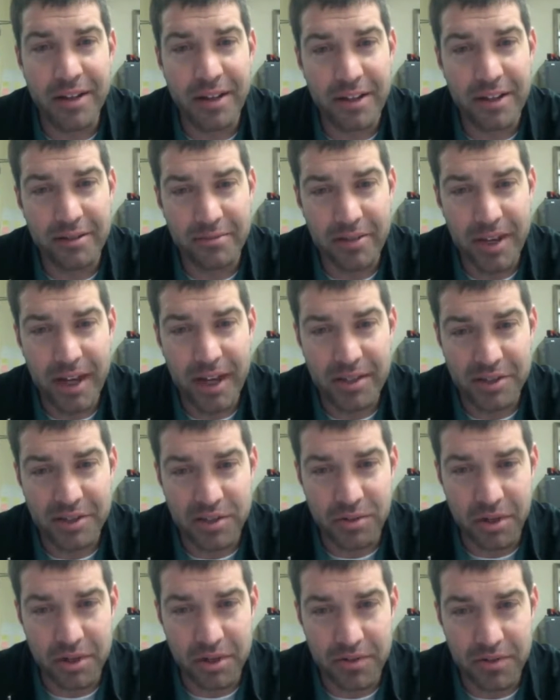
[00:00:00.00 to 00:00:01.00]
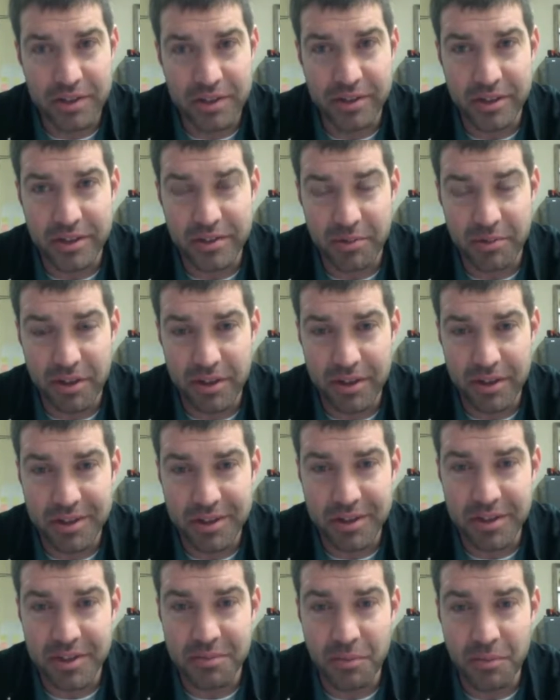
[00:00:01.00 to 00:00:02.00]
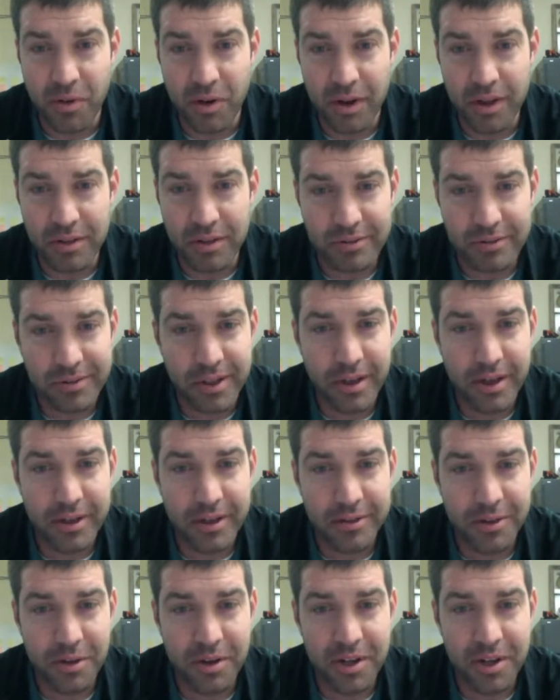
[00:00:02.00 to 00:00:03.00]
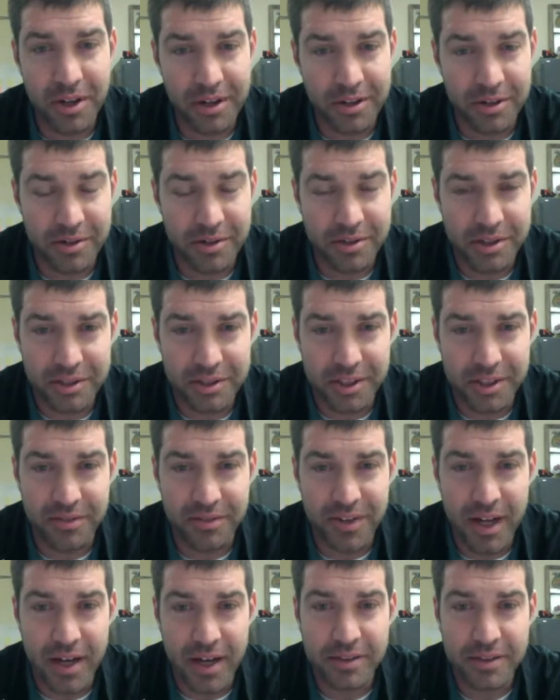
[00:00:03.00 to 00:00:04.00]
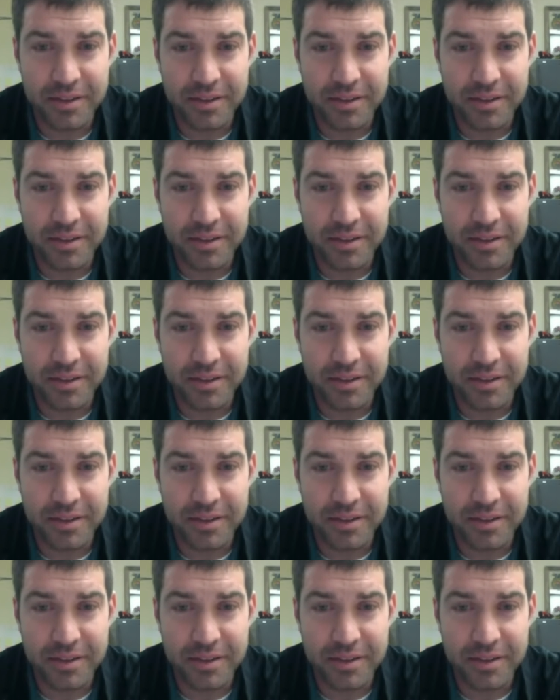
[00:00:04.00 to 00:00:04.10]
and we got two other visitors with us this morning. Go ahead and introduce yourself, guys.